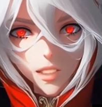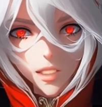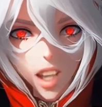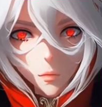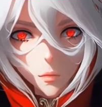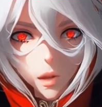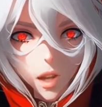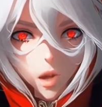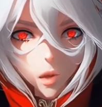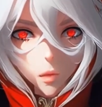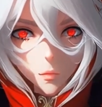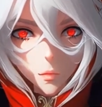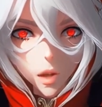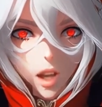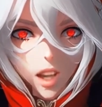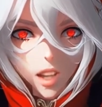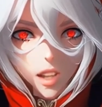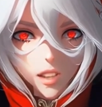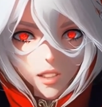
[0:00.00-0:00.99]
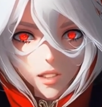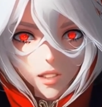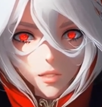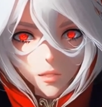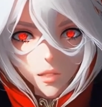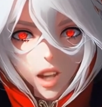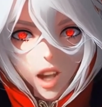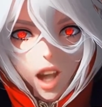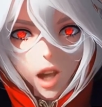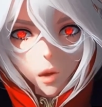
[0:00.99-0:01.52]
sate my own pain,
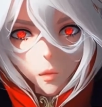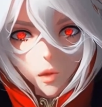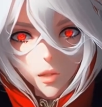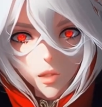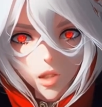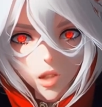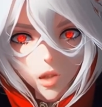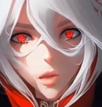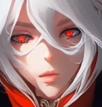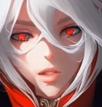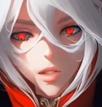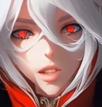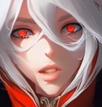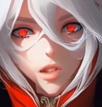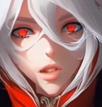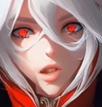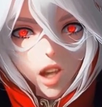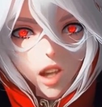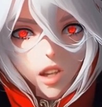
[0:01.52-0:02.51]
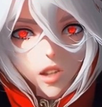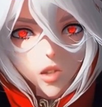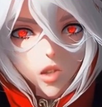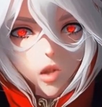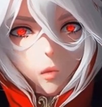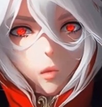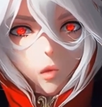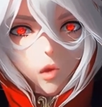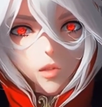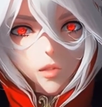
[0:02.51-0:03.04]
I want to use it to change
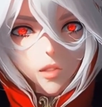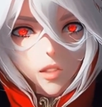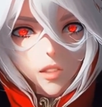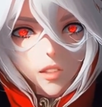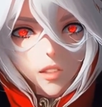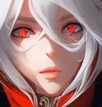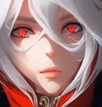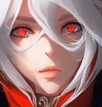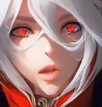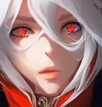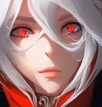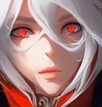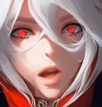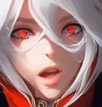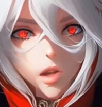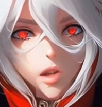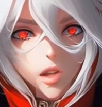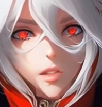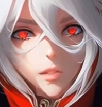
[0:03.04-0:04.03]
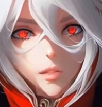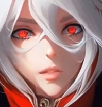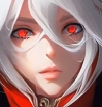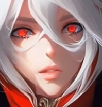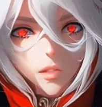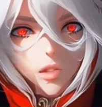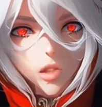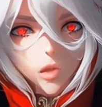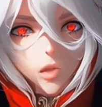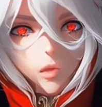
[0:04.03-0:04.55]
the world into something better,
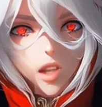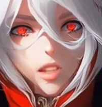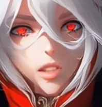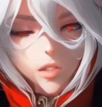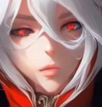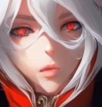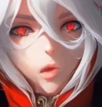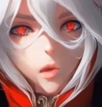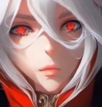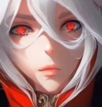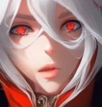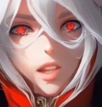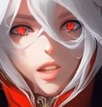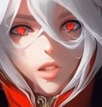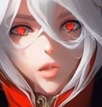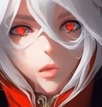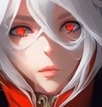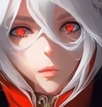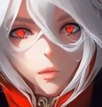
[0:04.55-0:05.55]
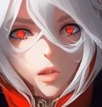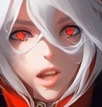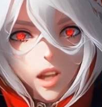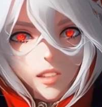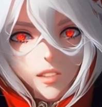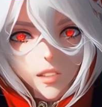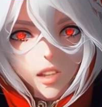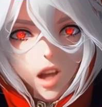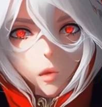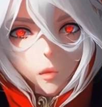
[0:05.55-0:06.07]
to transform it into a
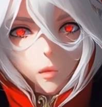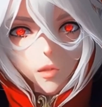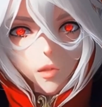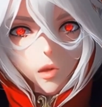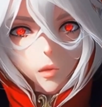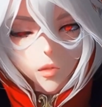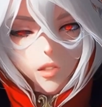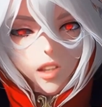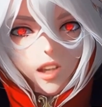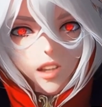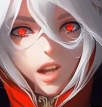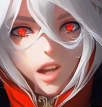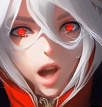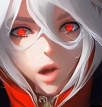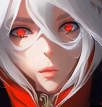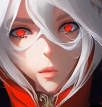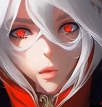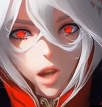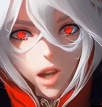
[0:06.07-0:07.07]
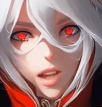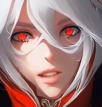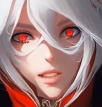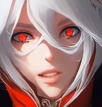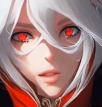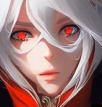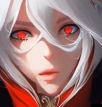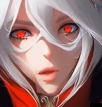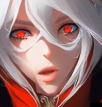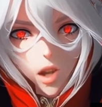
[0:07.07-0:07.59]
place not with those
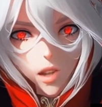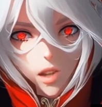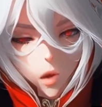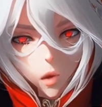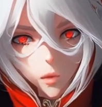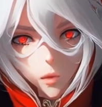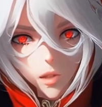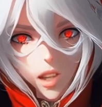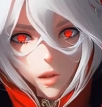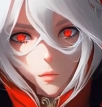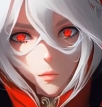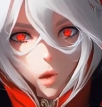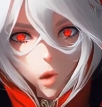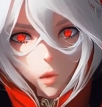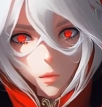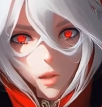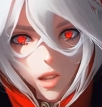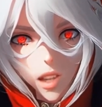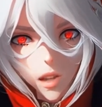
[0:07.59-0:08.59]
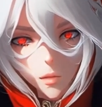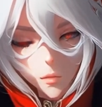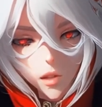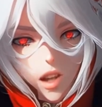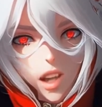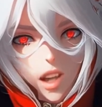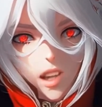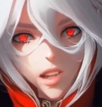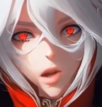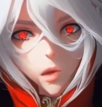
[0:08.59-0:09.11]
incomprehensible and only a moment
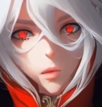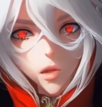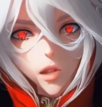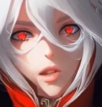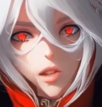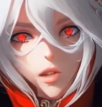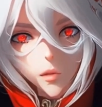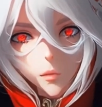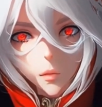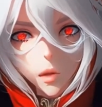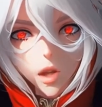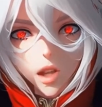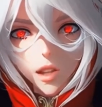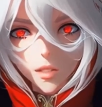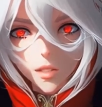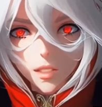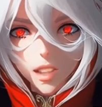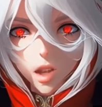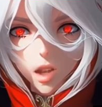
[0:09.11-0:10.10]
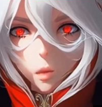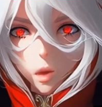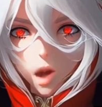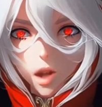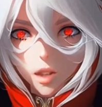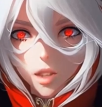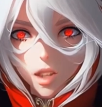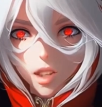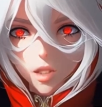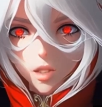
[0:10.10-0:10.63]
convenient notions of peace,
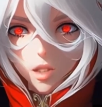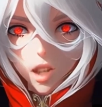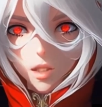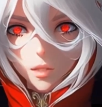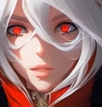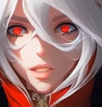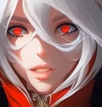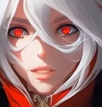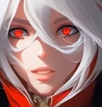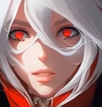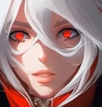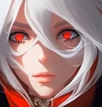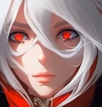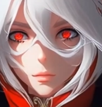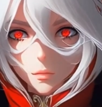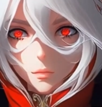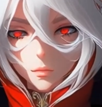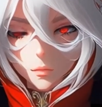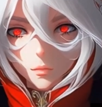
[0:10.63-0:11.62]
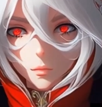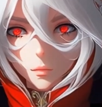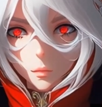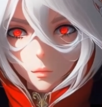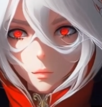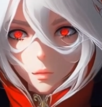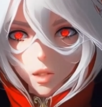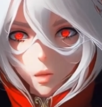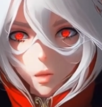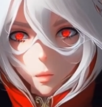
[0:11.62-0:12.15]
equality, justice,
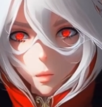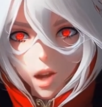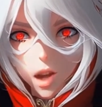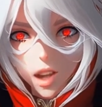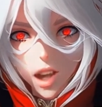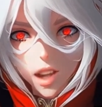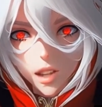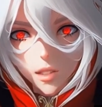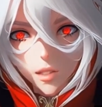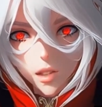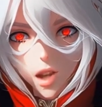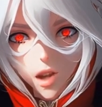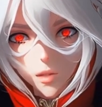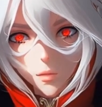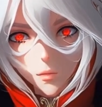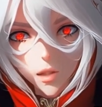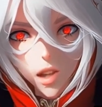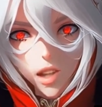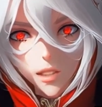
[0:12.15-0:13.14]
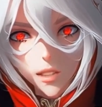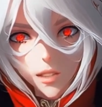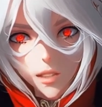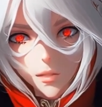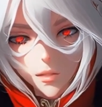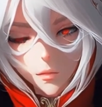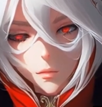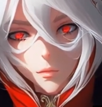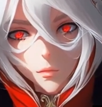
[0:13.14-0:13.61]
but the way I saw fit.